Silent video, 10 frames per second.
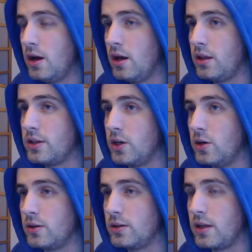You know,
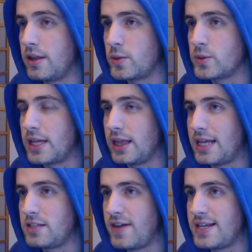I think it was like,
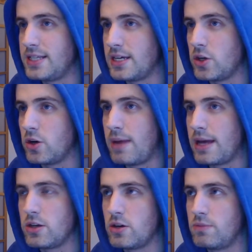let's face it,
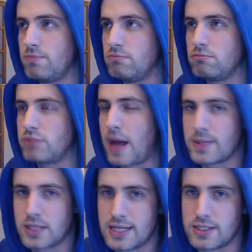you're
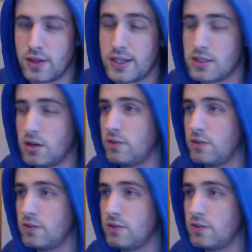capitalizing on this.